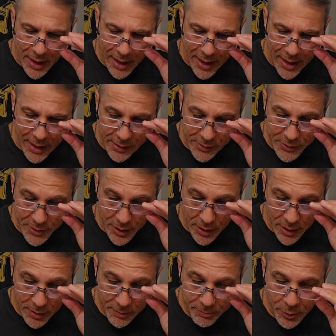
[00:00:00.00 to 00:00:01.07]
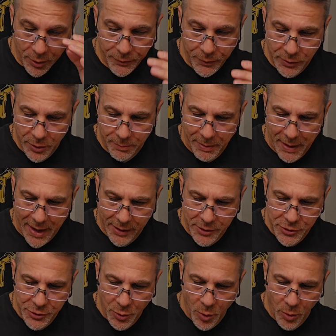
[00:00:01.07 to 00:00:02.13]
and beautiful little
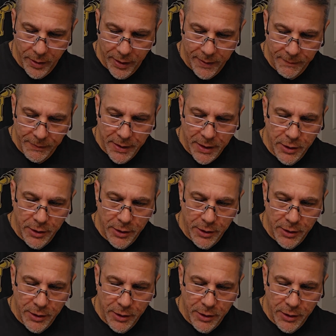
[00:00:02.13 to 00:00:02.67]
backstory.